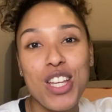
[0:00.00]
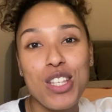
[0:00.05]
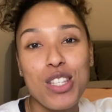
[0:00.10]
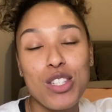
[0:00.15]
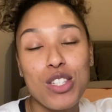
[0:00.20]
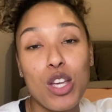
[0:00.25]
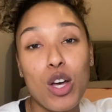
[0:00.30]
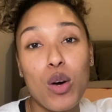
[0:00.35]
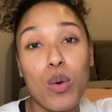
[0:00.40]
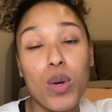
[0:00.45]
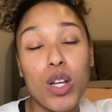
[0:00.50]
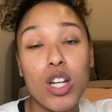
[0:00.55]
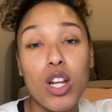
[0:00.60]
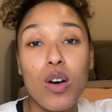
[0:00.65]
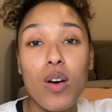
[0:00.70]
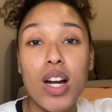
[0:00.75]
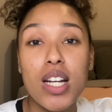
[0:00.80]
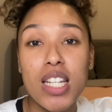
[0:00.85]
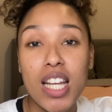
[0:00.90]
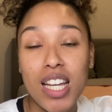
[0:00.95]
So we know
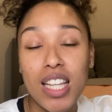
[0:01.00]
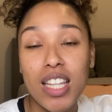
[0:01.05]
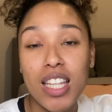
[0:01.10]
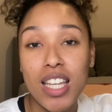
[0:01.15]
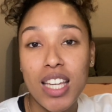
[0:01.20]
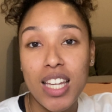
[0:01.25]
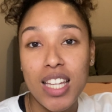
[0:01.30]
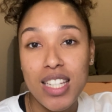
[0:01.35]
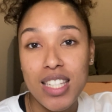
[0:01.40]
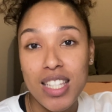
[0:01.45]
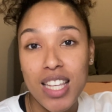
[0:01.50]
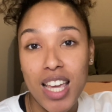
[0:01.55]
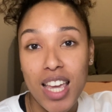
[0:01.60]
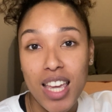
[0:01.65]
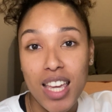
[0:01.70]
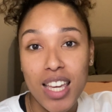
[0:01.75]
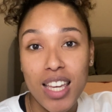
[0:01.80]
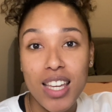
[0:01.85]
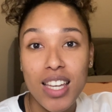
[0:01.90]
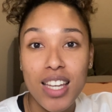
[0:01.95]
our daily
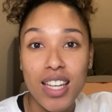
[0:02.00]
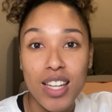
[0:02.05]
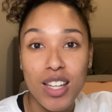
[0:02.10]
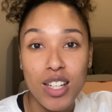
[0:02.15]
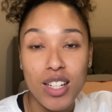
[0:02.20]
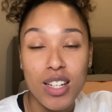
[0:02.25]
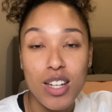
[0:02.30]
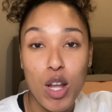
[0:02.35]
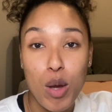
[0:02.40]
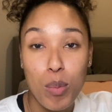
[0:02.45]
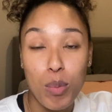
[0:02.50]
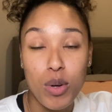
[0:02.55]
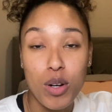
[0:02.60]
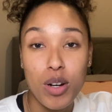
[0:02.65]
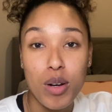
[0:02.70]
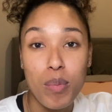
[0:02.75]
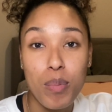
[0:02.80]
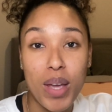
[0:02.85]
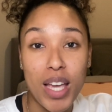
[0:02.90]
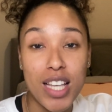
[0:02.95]
intake
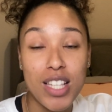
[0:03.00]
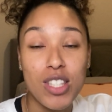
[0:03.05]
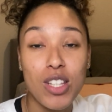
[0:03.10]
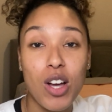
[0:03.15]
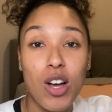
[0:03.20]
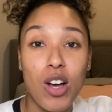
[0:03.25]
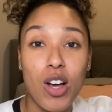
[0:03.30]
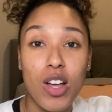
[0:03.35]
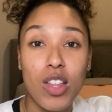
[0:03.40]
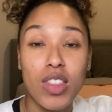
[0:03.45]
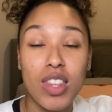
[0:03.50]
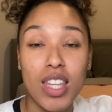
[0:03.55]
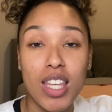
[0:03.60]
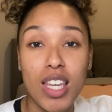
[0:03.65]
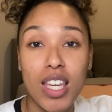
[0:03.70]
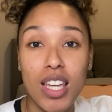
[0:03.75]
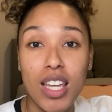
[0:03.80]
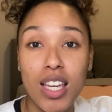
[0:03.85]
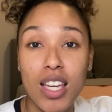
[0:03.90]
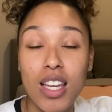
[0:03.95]
number based on
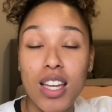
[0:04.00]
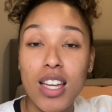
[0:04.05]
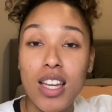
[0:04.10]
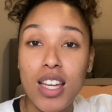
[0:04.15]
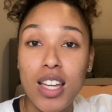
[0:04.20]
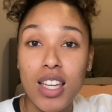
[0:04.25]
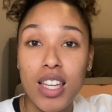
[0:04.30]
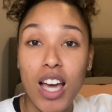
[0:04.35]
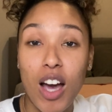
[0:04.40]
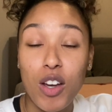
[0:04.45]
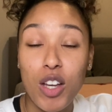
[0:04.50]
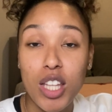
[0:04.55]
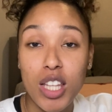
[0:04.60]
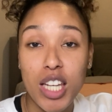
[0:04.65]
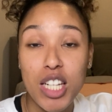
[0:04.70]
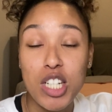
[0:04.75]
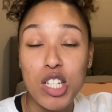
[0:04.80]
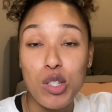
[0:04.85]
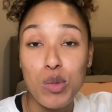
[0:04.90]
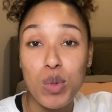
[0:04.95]
the
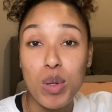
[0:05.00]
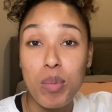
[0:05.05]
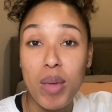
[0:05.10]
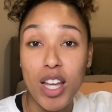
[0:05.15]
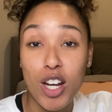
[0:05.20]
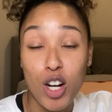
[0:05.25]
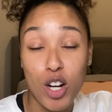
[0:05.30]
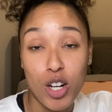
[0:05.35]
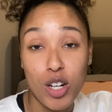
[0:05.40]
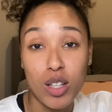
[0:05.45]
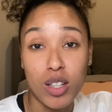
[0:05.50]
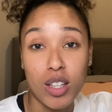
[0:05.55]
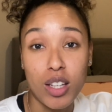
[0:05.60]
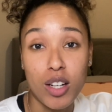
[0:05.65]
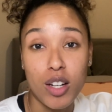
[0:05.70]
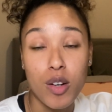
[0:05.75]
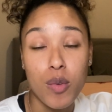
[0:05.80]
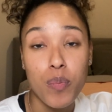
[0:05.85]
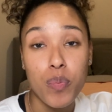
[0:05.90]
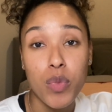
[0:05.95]
calculations we made
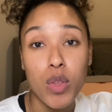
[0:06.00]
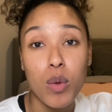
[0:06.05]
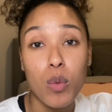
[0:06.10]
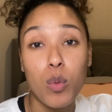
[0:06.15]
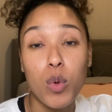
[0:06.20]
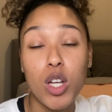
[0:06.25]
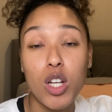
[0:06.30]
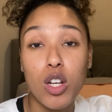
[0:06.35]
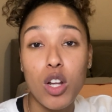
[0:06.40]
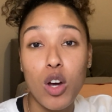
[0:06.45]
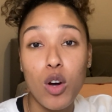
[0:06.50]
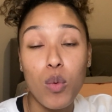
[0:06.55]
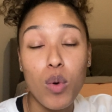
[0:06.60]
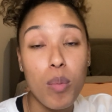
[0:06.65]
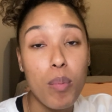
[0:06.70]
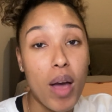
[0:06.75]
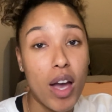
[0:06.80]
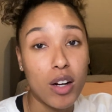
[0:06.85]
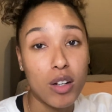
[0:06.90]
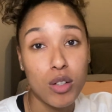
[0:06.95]
earlier. We know
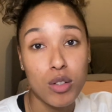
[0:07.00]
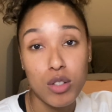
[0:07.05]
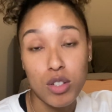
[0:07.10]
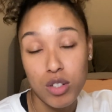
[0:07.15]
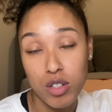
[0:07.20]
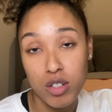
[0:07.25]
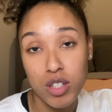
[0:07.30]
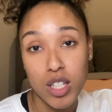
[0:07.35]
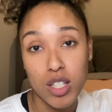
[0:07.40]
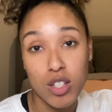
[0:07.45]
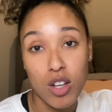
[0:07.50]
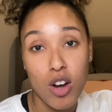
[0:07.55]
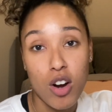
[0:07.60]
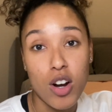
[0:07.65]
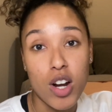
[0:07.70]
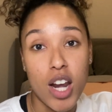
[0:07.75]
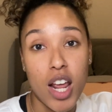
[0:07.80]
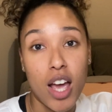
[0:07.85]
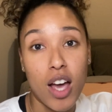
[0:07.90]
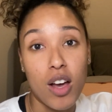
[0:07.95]
what macronutrients
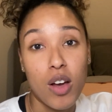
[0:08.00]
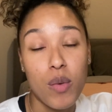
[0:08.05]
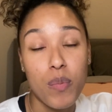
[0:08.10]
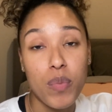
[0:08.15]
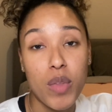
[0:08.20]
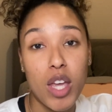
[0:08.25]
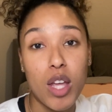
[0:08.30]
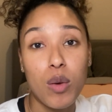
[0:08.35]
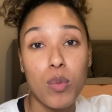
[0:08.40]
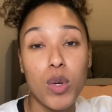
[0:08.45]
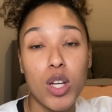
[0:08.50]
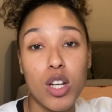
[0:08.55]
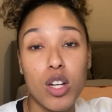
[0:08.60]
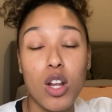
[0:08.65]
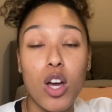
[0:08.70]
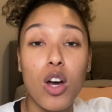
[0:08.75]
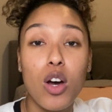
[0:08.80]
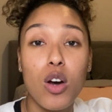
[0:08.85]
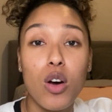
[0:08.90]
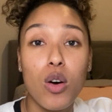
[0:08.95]
are now, and we
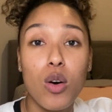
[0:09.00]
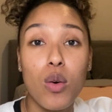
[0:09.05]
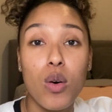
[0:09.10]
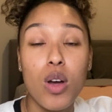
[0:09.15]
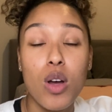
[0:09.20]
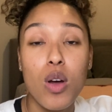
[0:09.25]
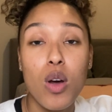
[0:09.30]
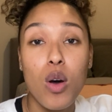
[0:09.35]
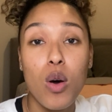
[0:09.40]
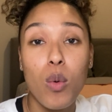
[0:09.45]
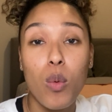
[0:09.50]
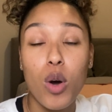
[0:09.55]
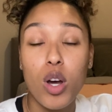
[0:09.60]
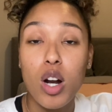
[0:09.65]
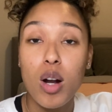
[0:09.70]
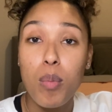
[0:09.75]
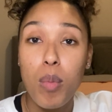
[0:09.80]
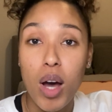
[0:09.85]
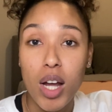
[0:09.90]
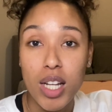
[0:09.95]
know what
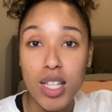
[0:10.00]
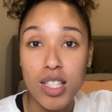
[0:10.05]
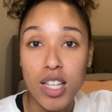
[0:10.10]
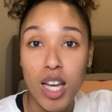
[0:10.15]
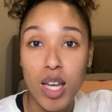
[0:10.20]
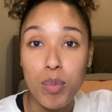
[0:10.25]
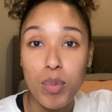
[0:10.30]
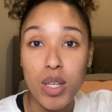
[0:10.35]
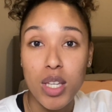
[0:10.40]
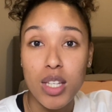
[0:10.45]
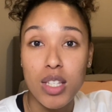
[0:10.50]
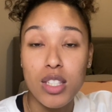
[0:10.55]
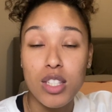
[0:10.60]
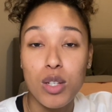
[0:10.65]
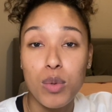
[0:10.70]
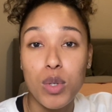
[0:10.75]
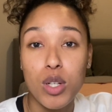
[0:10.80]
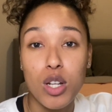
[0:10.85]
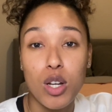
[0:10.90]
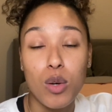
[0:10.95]
our body type is,
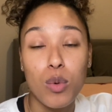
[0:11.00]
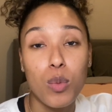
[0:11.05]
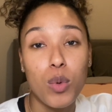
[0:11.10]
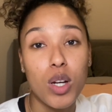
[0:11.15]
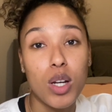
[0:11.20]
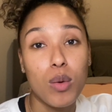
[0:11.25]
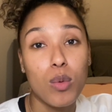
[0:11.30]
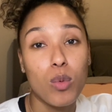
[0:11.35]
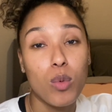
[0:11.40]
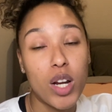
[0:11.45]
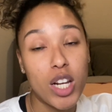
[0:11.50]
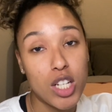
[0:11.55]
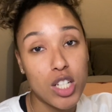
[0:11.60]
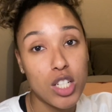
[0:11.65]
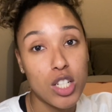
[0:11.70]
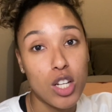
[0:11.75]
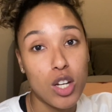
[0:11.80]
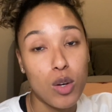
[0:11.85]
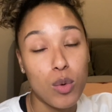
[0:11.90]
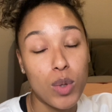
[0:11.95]
so we know what
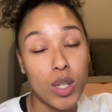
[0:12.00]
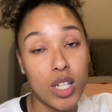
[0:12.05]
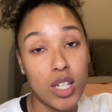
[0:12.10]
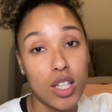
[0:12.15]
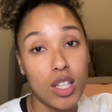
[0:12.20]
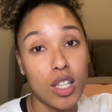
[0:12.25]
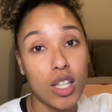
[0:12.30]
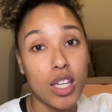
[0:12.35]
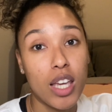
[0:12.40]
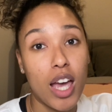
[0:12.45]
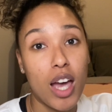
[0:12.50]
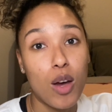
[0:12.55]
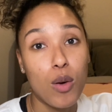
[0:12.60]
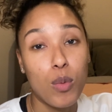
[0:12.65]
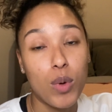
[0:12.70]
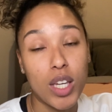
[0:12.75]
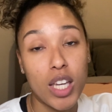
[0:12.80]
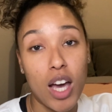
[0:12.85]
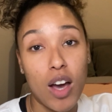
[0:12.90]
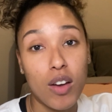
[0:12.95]
ratio we need to look at
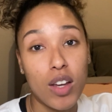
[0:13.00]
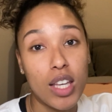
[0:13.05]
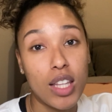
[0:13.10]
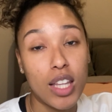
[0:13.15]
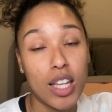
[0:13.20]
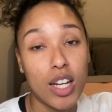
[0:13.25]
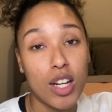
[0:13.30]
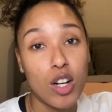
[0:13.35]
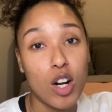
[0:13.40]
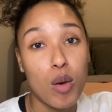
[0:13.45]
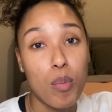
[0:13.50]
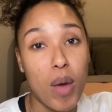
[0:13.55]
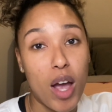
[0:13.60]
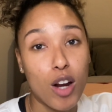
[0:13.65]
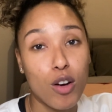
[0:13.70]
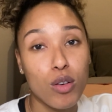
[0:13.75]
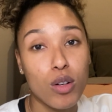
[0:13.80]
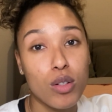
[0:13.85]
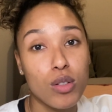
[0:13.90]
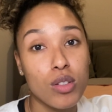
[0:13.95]
when calculating our
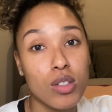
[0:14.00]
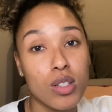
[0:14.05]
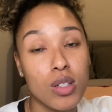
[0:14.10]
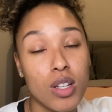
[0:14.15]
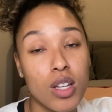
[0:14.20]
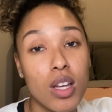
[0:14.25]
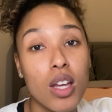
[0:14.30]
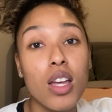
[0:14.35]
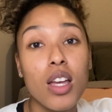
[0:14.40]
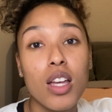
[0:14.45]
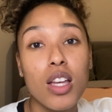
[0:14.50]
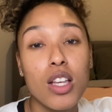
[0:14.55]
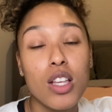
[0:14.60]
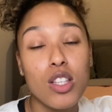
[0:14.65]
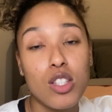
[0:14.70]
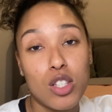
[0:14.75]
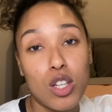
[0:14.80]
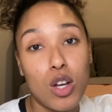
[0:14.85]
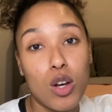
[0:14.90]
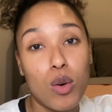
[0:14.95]
macros.
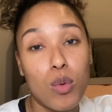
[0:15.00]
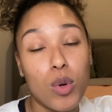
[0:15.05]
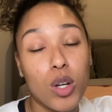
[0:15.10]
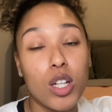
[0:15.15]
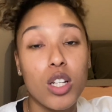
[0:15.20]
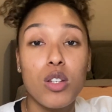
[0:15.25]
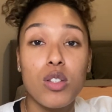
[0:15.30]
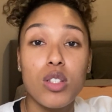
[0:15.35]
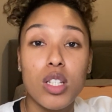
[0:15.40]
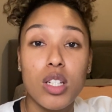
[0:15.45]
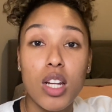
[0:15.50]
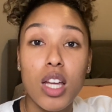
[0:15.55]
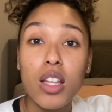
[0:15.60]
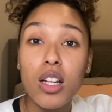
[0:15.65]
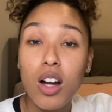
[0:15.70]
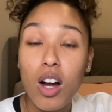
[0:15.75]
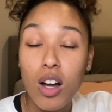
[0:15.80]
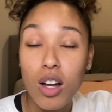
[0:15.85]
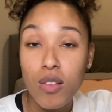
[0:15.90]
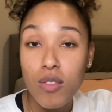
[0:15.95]
So we're gonna use
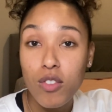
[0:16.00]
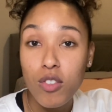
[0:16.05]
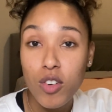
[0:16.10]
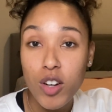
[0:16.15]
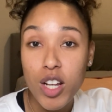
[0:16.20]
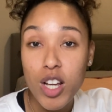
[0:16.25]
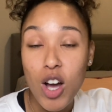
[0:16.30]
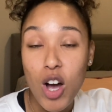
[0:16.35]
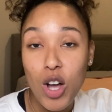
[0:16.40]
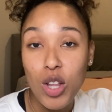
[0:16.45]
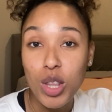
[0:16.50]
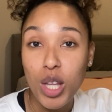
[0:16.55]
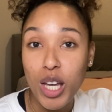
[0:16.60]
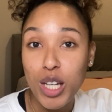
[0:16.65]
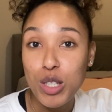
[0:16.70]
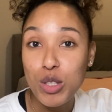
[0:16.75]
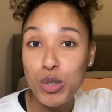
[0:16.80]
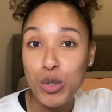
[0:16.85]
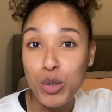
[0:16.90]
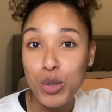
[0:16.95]
another free
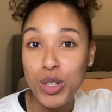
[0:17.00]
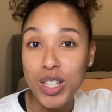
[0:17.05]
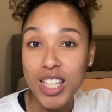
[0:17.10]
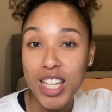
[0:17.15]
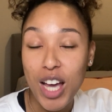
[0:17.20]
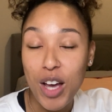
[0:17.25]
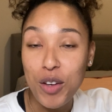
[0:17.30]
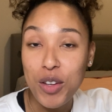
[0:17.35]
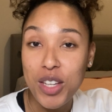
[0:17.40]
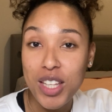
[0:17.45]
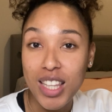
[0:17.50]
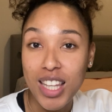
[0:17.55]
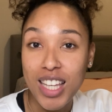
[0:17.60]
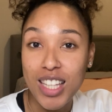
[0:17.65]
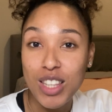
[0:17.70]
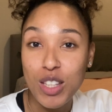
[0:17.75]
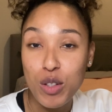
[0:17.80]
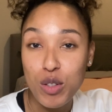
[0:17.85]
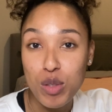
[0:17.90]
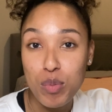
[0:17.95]
online tool to
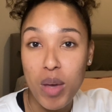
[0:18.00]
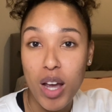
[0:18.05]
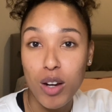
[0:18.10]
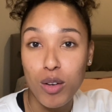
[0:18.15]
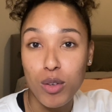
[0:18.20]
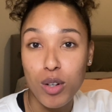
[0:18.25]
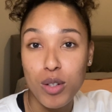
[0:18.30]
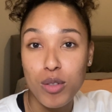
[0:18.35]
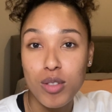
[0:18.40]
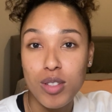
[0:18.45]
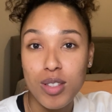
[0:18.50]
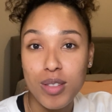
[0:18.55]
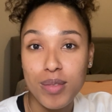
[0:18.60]
calculate those macros.